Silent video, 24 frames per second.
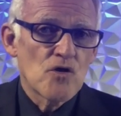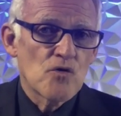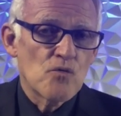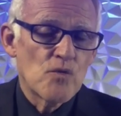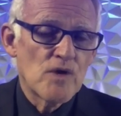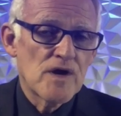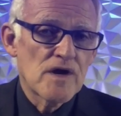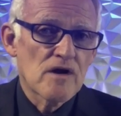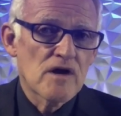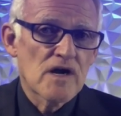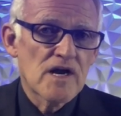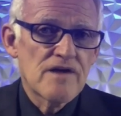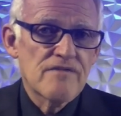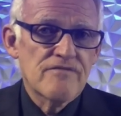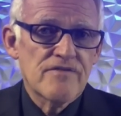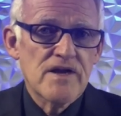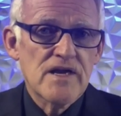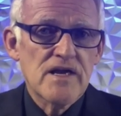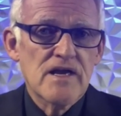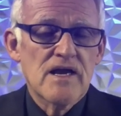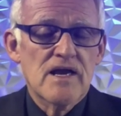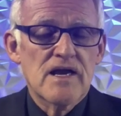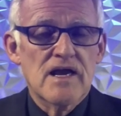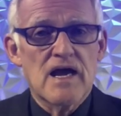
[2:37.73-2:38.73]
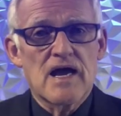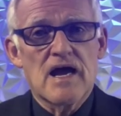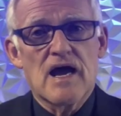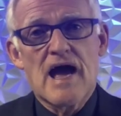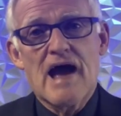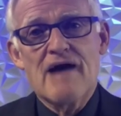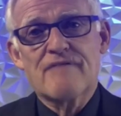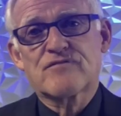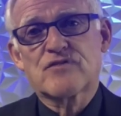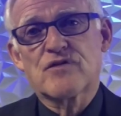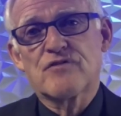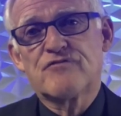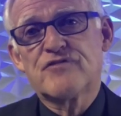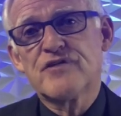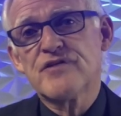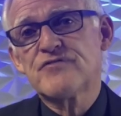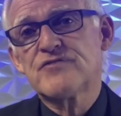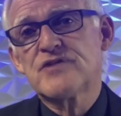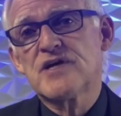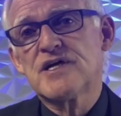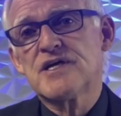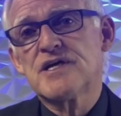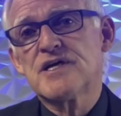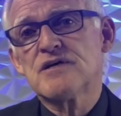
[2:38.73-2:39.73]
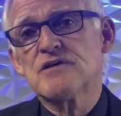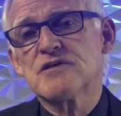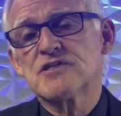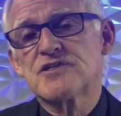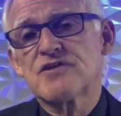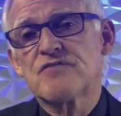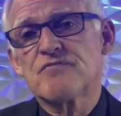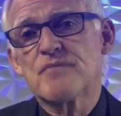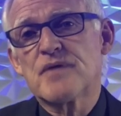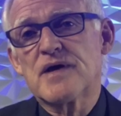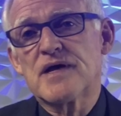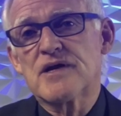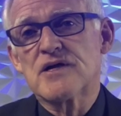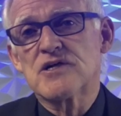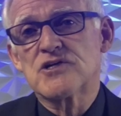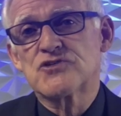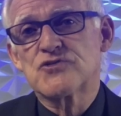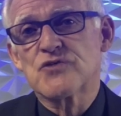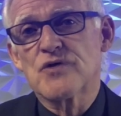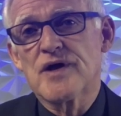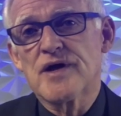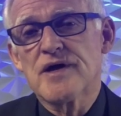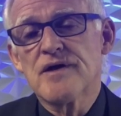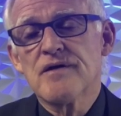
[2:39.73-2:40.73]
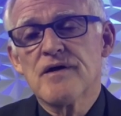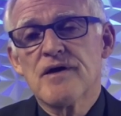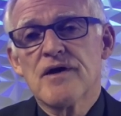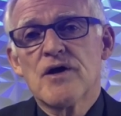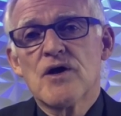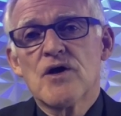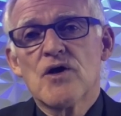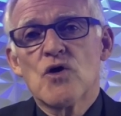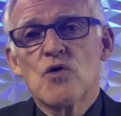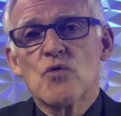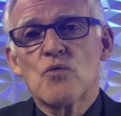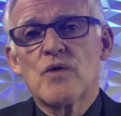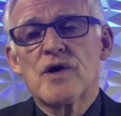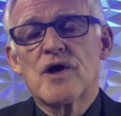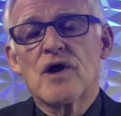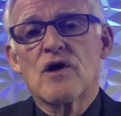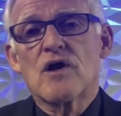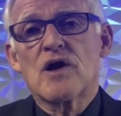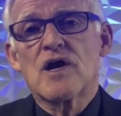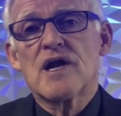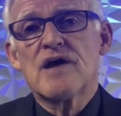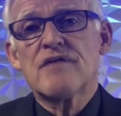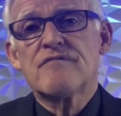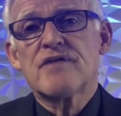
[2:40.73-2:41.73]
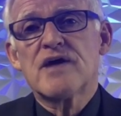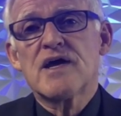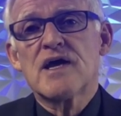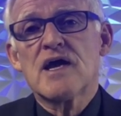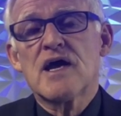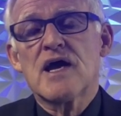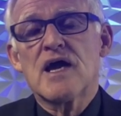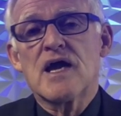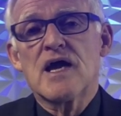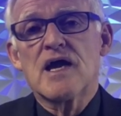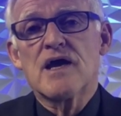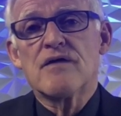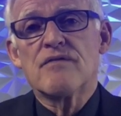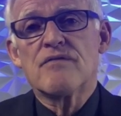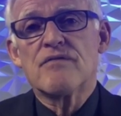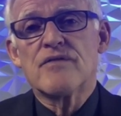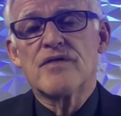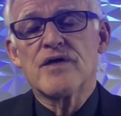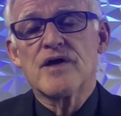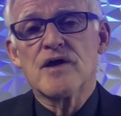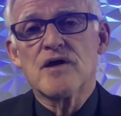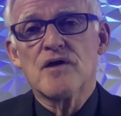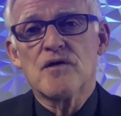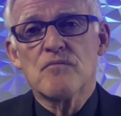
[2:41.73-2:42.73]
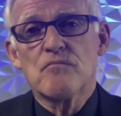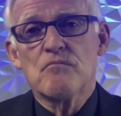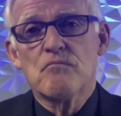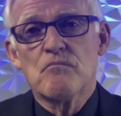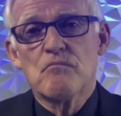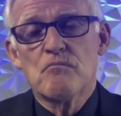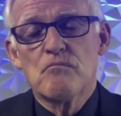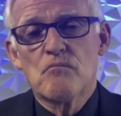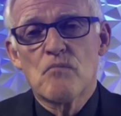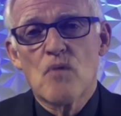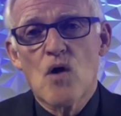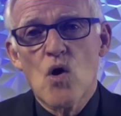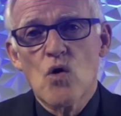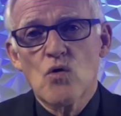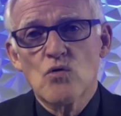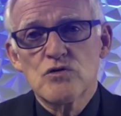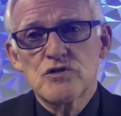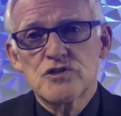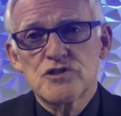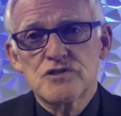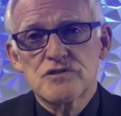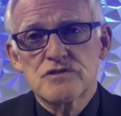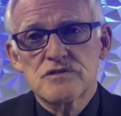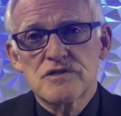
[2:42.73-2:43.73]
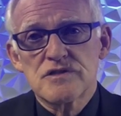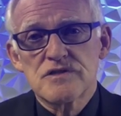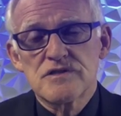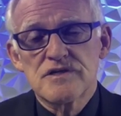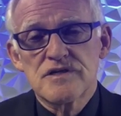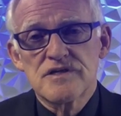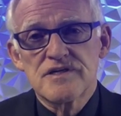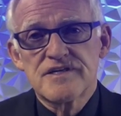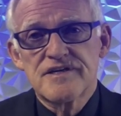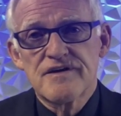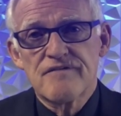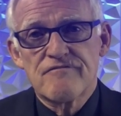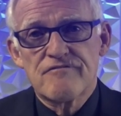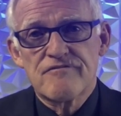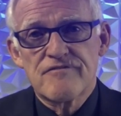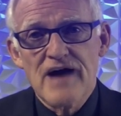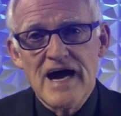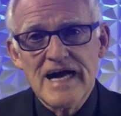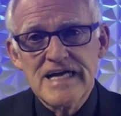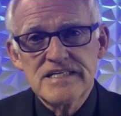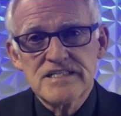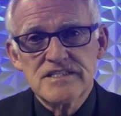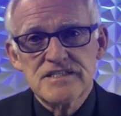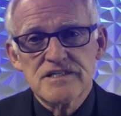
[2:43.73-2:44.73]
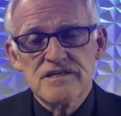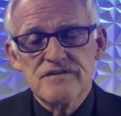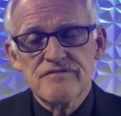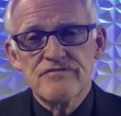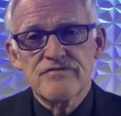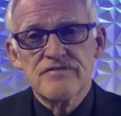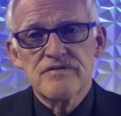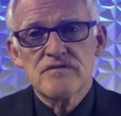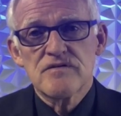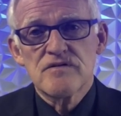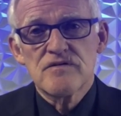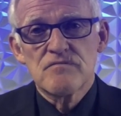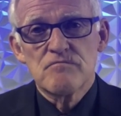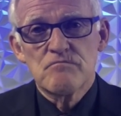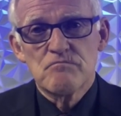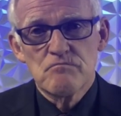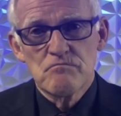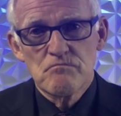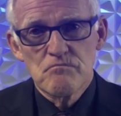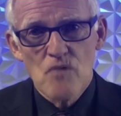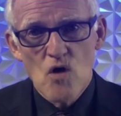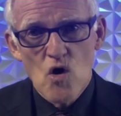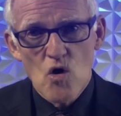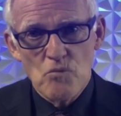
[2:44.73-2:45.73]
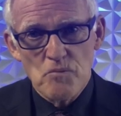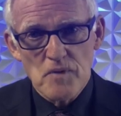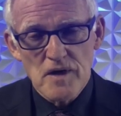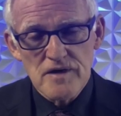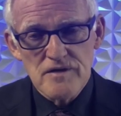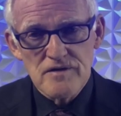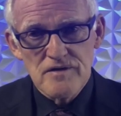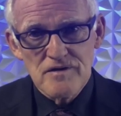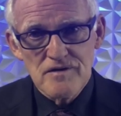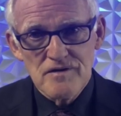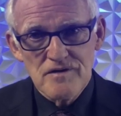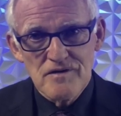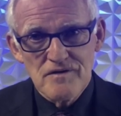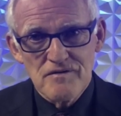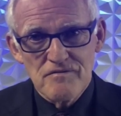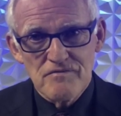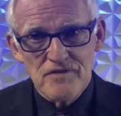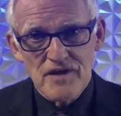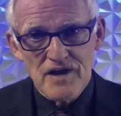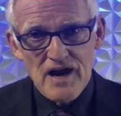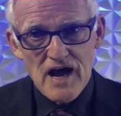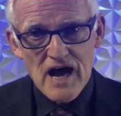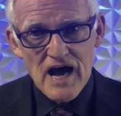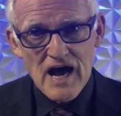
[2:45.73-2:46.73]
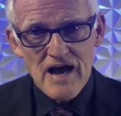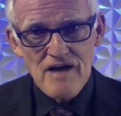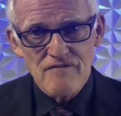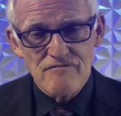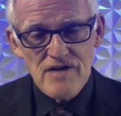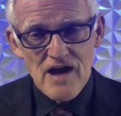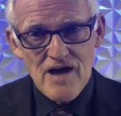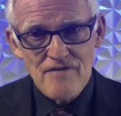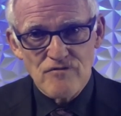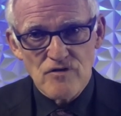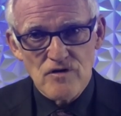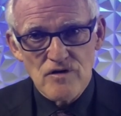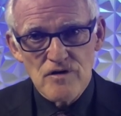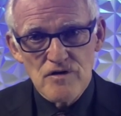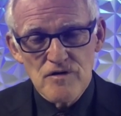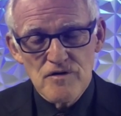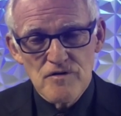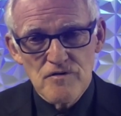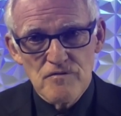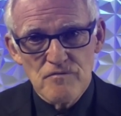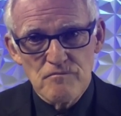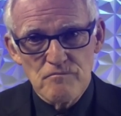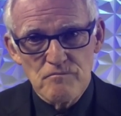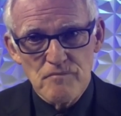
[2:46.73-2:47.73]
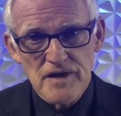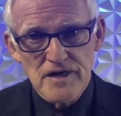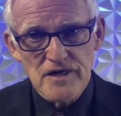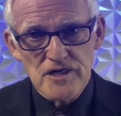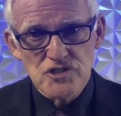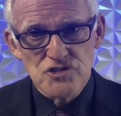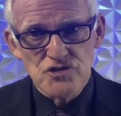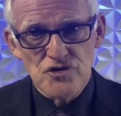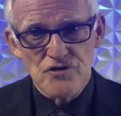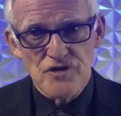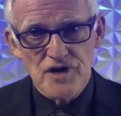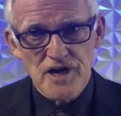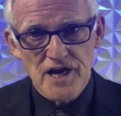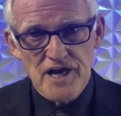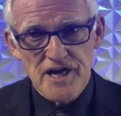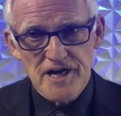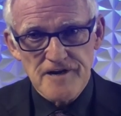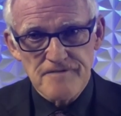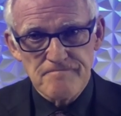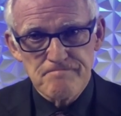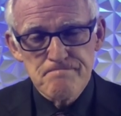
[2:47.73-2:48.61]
We are living, after 50 years of ministry, we are living in the most divisive moment that I've ever ministered in.